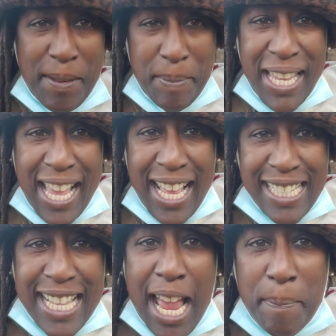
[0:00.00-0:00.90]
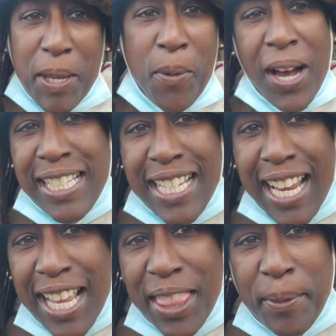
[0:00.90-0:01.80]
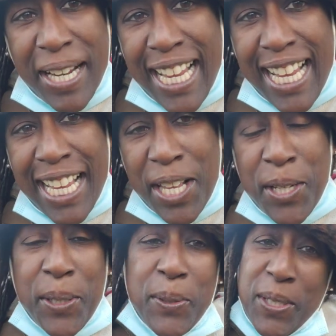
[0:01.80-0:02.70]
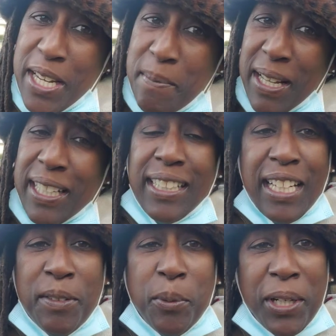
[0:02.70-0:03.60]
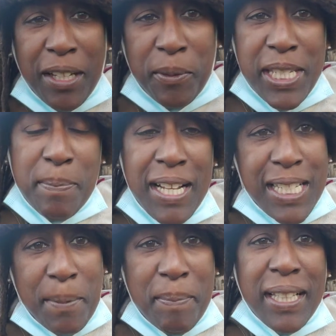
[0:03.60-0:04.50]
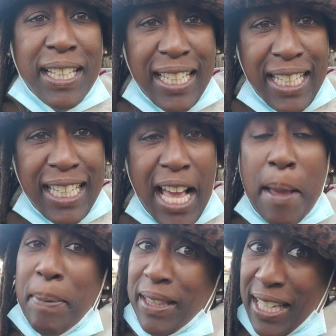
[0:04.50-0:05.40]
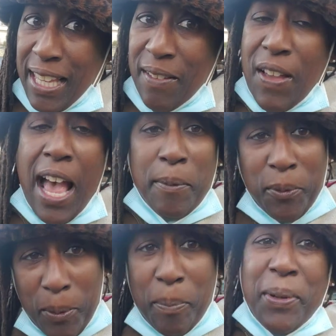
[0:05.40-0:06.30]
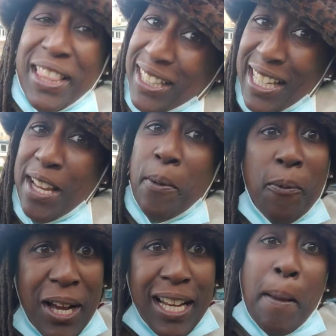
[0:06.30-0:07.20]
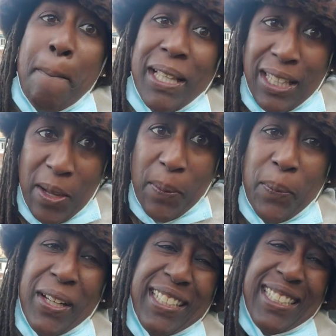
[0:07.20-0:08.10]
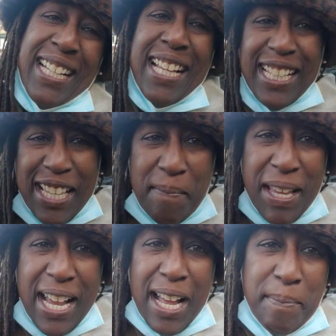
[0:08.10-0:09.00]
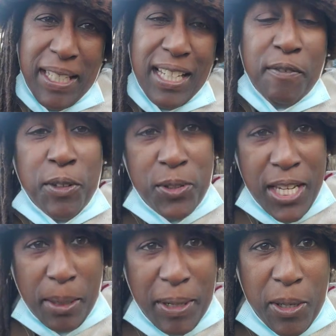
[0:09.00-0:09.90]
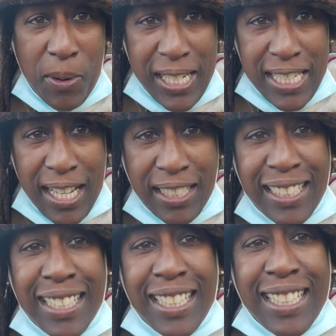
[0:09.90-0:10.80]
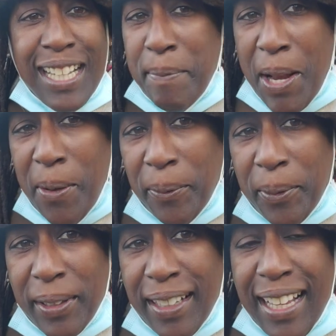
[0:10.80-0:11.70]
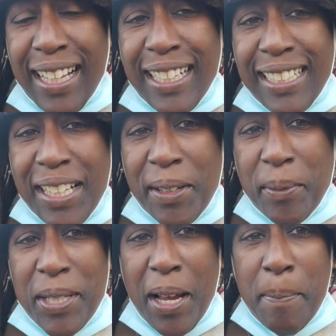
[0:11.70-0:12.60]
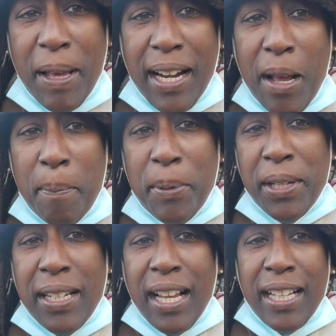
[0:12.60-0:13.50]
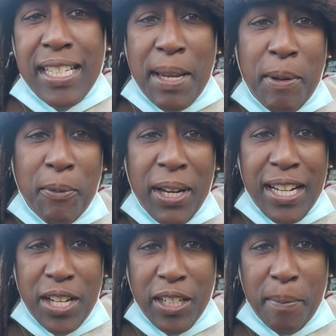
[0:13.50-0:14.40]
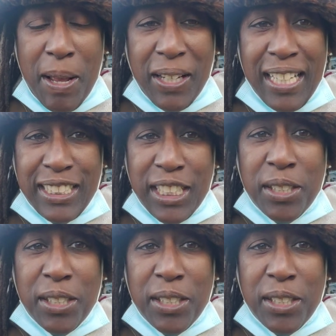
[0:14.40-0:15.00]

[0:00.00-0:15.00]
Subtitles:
P.S. Happy Kwanzaa Day 3. Ujima, collective work and responsibility, I believe. I will put the link below. Leave me a comment if you celebrate Kwanzaa. Let me know. And we'll talk about it. I'll put some of what I talked about last year.